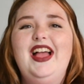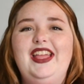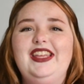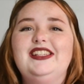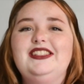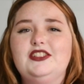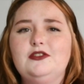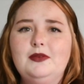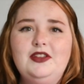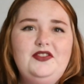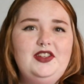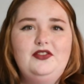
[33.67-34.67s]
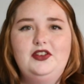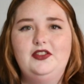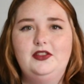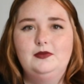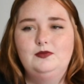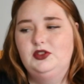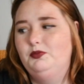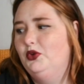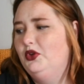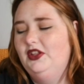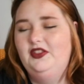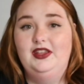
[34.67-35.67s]
and just my favorite
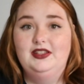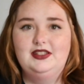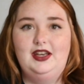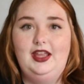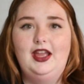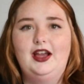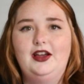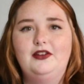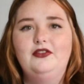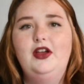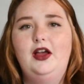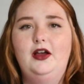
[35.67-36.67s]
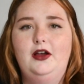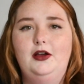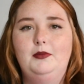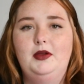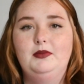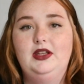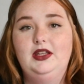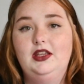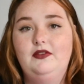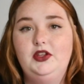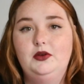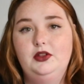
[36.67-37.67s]
spooky things that I have. Um, I'm going to
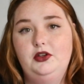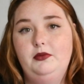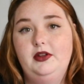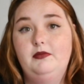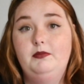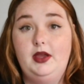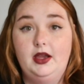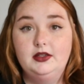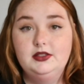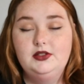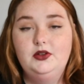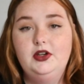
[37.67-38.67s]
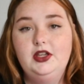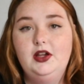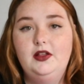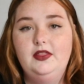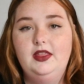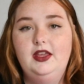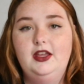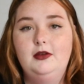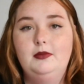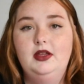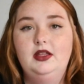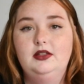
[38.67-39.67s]
give you a little bit of backstory on
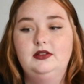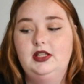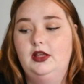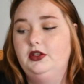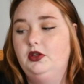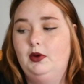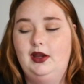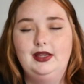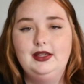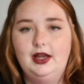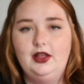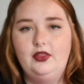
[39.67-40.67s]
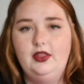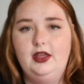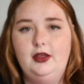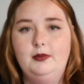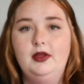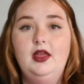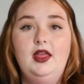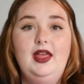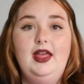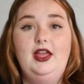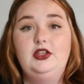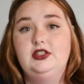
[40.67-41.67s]
them, tell you where I got them,
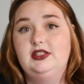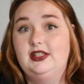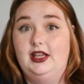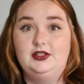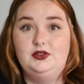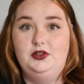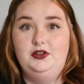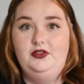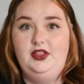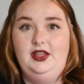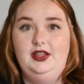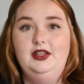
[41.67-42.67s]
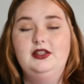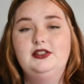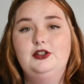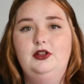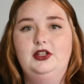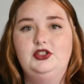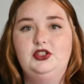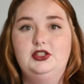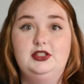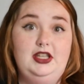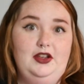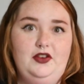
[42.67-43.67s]
and just that sort of thing. So let's
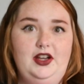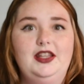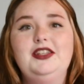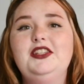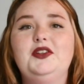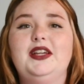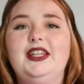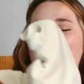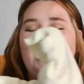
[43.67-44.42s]
just get right into it.